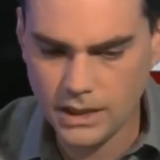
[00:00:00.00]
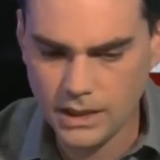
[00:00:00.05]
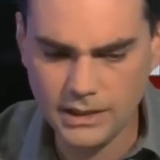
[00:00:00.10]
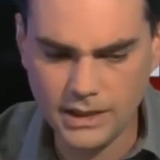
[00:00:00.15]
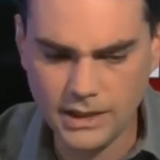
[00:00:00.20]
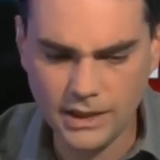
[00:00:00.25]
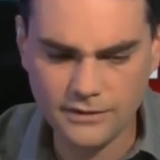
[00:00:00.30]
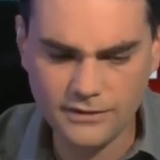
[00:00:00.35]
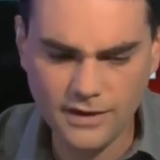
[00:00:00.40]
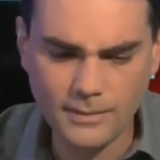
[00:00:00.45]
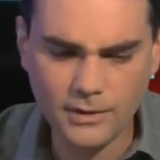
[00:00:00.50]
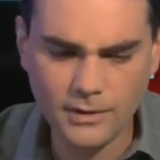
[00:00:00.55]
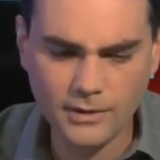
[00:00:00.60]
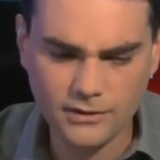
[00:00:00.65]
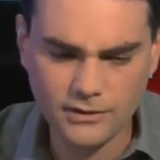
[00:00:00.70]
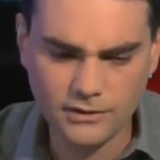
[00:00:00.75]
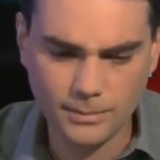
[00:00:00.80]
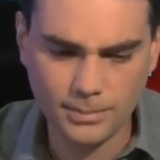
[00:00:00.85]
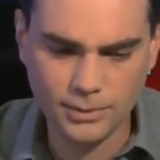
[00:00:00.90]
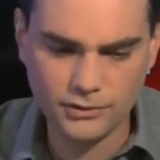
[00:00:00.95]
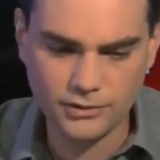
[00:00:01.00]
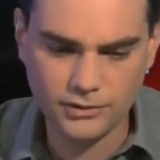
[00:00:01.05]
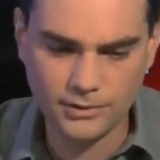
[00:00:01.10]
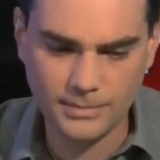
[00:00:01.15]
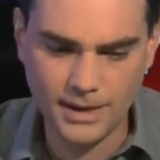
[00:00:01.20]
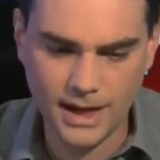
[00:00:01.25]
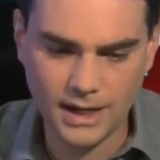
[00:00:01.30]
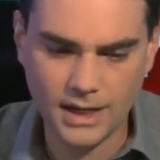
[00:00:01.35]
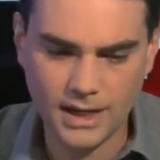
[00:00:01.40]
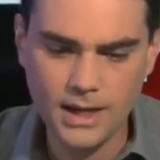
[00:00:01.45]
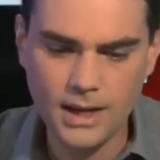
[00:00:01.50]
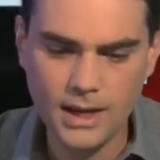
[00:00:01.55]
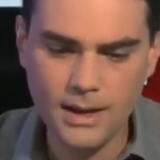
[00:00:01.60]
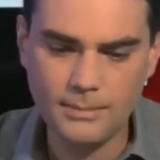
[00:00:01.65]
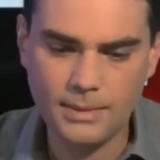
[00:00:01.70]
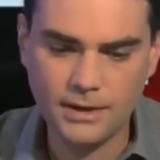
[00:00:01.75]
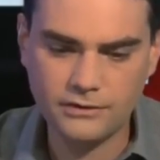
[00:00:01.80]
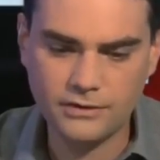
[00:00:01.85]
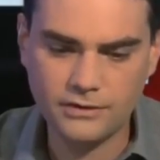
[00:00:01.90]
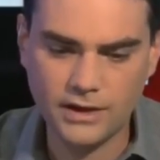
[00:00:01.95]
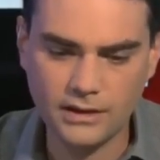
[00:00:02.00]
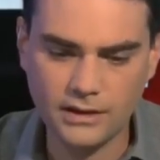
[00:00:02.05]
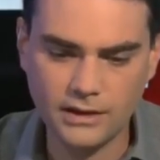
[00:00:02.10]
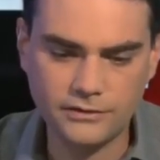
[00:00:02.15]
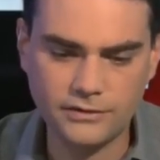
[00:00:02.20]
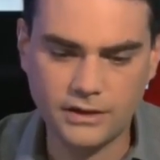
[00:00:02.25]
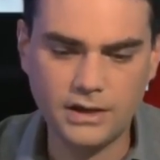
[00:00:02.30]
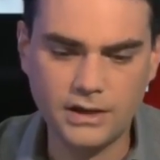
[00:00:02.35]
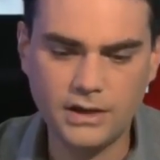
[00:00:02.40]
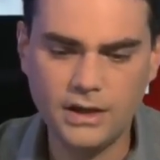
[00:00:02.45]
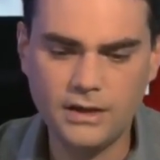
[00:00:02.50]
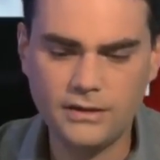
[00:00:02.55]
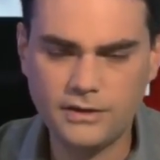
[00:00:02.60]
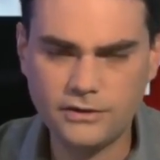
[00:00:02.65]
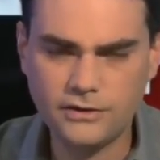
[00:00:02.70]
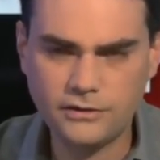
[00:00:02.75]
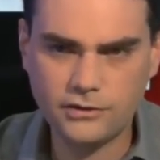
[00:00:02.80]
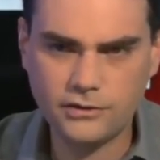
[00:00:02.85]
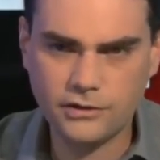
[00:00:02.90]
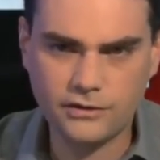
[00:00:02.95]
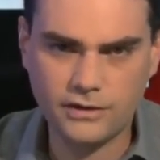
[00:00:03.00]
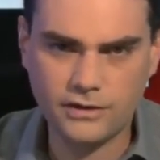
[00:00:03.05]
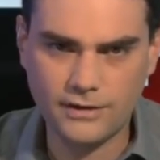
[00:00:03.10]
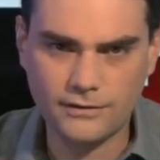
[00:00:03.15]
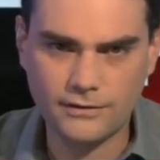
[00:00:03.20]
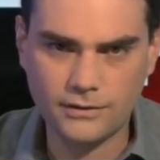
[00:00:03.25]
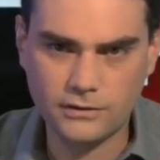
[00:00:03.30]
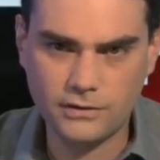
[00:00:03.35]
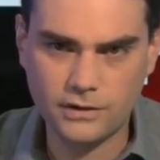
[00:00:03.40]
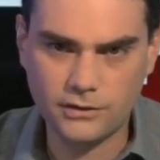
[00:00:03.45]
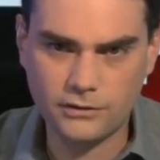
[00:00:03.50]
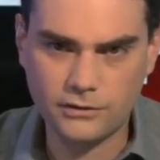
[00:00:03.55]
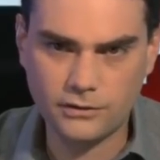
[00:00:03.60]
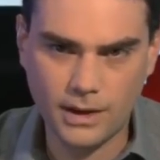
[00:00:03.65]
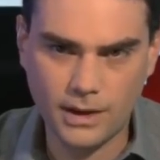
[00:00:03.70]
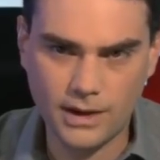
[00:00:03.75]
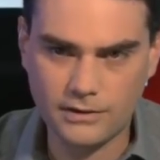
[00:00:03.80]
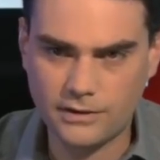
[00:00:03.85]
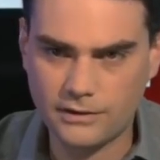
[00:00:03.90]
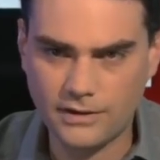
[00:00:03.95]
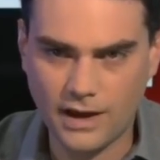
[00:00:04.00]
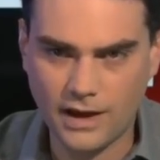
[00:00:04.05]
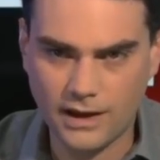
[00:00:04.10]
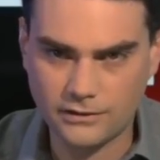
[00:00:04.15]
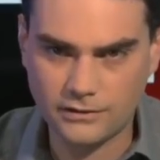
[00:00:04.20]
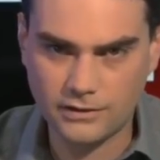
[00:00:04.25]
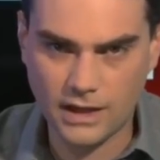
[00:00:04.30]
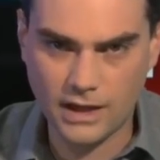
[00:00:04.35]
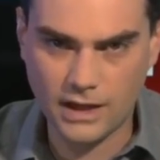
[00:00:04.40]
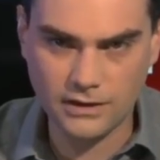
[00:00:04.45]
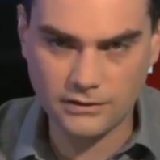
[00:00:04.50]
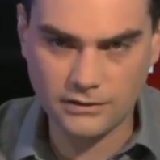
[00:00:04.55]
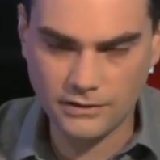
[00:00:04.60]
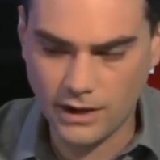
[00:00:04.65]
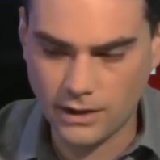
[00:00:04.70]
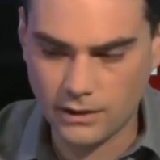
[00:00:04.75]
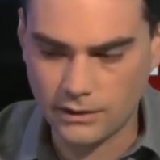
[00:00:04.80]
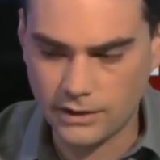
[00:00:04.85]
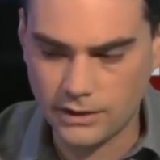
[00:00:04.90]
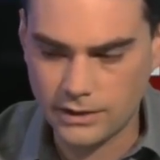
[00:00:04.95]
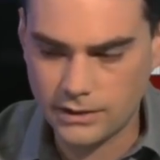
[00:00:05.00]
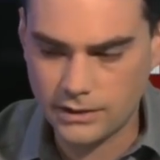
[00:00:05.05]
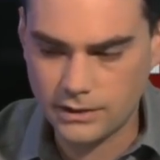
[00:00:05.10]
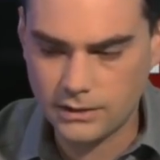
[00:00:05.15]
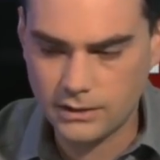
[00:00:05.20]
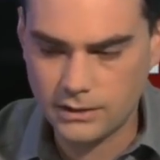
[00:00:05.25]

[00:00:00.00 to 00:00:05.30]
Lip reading: And now the Democrats are pushing back by saying, listen, this is just an effort to discredit the dossier entirely.